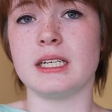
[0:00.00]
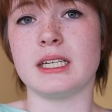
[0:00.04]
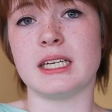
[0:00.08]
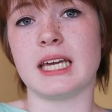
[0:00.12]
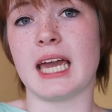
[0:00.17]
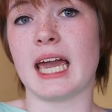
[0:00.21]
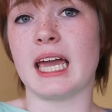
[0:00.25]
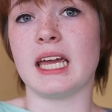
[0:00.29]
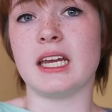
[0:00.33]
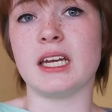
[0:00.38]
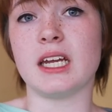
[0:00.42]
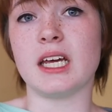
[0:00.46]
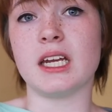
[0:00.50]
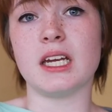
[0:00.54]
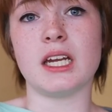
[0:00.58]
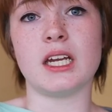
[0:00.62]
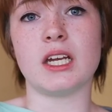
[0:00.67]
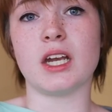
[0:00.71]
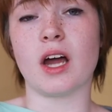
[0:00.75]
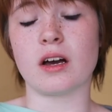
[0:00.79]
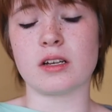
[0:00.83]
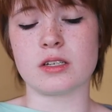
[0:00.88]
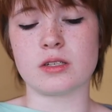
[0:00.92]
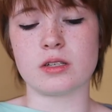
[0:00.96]
Canaan
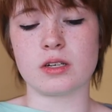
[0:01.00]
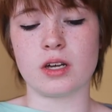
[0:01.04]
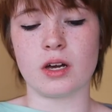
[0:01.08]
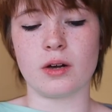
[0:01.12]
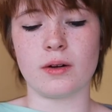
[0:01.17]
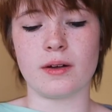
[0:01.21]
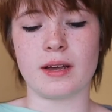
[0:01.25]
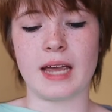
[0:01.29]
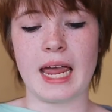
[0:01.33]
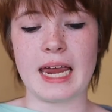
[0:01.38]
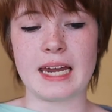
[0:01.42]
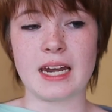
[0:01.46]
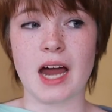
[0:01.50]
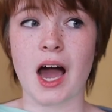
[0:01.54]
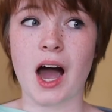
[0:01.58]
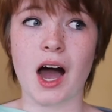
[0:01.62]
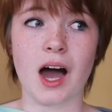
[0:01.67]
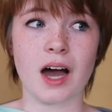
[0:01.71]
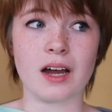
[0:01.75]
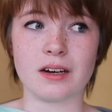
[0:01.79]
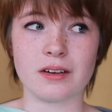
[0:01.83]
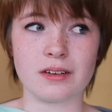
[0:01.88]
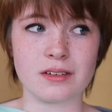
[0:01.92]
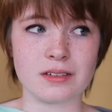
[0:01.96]
and not go
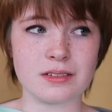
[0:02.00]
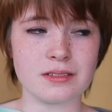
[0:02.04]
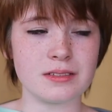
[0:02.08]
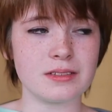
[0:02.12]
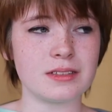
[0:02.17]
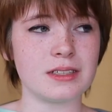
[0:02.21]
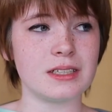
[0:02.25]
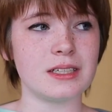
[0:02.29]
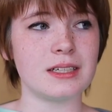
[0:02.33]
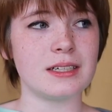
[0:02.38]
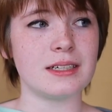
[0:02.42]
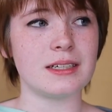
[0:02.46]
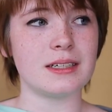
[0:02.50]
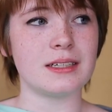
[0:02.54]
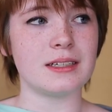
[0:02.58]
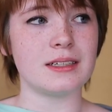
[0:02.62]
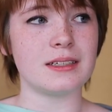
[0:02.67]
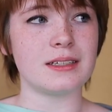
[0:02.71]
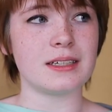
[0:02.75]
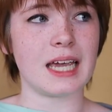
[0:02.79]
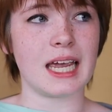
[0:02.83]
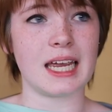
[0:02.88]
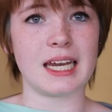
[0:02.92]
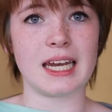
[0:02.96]
Canaan or
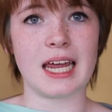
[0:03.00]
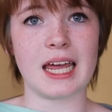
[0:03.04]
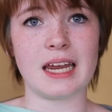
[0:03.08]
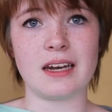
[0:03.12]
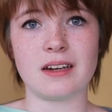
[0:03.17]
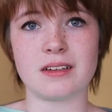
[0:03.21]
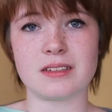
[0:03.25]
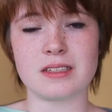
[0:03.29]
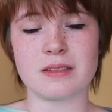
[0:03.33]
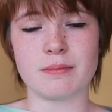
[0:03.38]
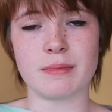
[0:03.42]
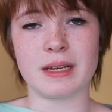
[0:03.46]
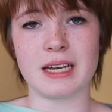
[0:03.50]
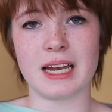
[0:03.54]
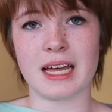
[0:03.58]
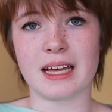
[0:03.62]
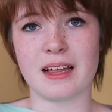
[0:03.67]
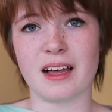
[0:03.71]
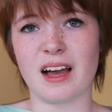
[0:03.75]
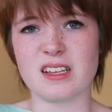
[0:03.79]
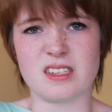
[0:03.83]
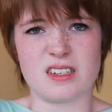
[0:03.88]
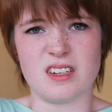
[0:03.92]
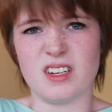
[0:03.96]
Canaan or something
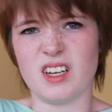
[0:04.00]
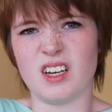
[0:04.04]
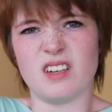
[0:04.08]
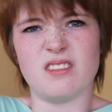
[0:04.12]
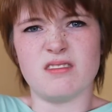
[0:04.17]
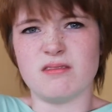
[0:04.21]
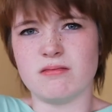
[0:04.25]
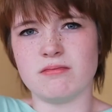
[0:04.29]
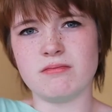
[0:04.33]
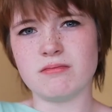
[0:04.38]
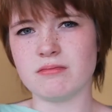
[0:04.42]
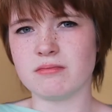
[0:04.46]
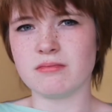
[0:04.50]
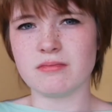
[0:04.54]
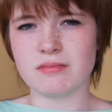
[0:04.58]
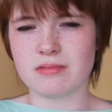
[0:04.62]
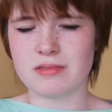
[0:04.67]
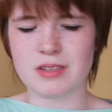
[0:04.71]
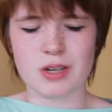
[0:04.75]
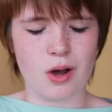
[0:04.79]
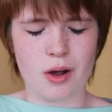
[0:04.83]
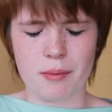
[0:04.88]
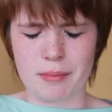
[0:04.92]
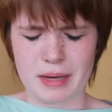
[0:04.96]
like, I don't know,
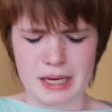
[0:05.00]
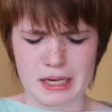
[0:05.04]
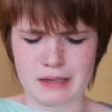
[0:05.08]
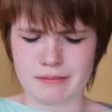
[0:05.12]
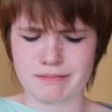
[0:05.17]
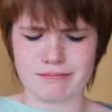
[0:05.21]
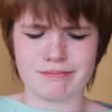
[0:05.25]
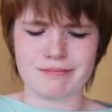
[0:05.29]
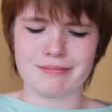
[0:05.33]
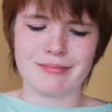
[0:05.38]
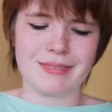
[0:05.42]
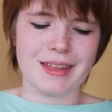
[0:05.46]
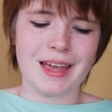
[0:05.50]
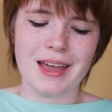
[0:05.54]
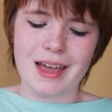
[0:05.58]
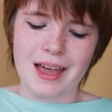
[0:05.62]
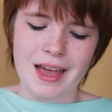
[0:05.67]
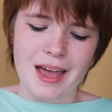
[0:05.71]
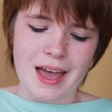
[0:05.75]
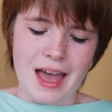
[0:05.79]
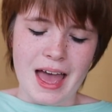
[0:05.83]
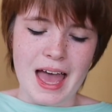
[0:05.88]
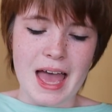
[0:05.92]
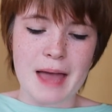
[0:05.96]
you know what I mean.
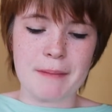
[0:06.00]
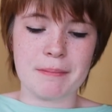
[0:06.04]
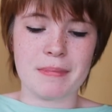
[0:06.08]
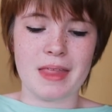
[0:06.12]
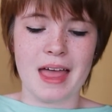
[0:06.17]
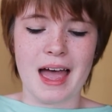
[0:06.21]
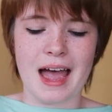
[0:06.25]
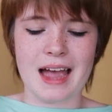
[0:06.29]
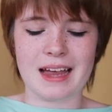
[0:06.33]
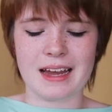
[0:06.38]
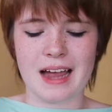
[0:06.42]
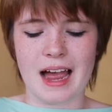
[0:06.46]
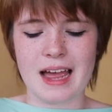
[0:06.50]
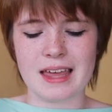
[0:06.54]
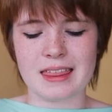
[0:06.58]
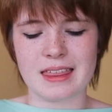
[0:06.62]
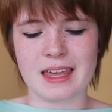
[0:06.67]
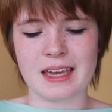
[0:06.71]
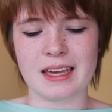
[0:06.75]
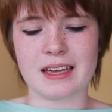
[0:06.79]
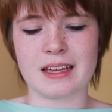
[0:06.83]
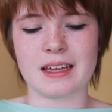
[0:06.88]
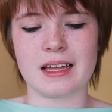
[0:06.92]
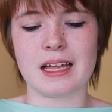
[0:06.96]
I
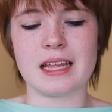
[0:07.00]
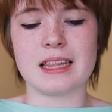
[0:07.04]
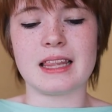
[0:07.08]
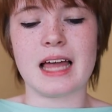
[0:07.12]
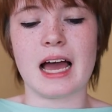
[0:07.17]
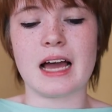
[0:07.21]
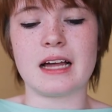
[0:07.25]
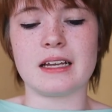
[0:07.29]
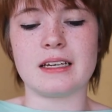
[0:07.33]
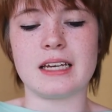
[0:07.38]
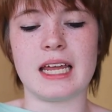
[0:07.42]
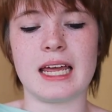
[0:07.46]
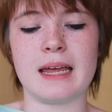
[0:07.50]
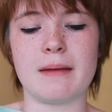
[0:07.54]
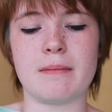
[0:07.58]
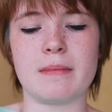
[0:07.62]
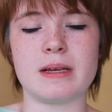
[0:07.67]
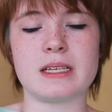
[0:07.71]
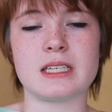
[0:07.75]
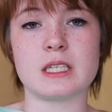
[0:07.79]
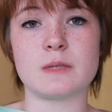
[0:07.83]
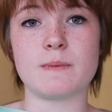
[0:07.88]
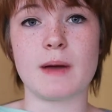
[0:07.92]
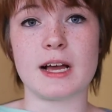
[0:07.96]
think that name
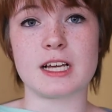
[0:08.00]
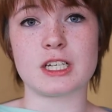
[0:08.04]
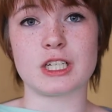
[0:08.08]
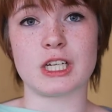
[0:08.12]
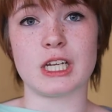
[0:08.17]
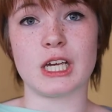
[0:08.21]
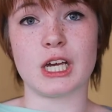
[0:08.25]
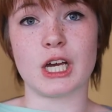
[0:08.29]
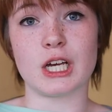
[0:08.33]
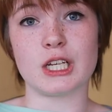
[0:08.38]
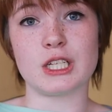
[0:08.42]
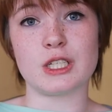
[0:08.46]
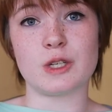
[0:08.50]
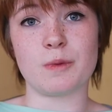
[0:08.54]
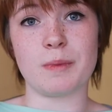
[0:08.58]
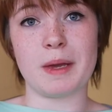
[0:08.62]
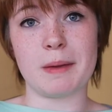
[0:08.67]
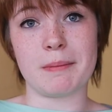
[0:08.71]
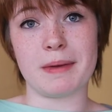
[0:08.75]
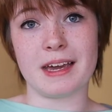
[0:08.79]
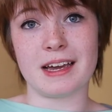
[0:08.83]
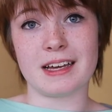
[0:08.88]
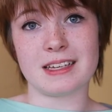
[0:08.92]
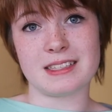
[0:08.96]
is especially good to
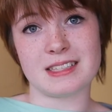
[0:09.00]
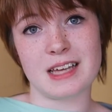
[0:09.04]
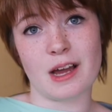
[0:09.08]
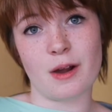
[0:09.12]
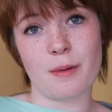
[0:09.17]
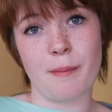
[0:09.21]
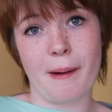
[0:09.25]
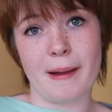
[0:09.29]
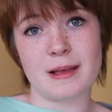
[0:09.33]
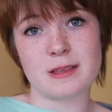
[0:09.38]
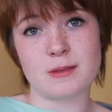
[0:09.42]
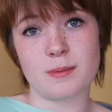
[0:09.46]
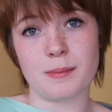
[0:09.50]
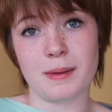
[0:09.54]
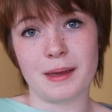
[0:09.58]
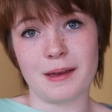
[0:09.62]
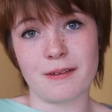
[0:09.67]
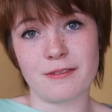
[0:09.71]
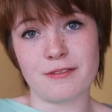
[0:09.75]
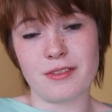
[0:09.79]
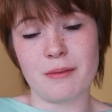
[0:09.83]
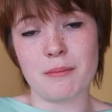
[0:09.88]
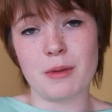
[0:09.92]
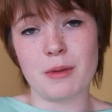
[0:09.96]
me because that reminds me of the